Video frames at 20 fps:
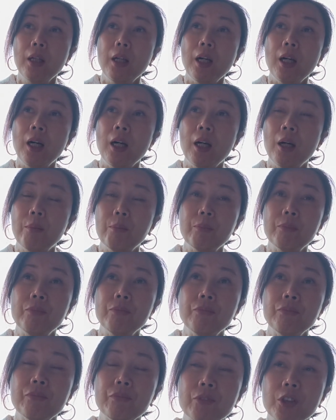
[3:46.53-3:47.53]
um,
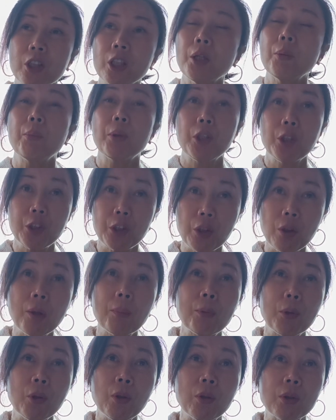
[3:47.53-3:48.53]
commercial
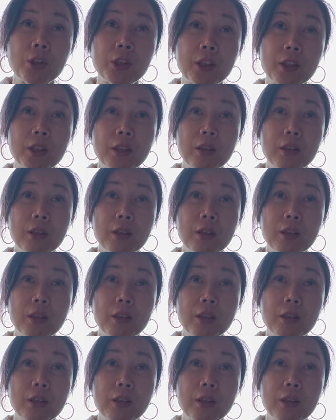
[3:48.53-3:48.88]
approach.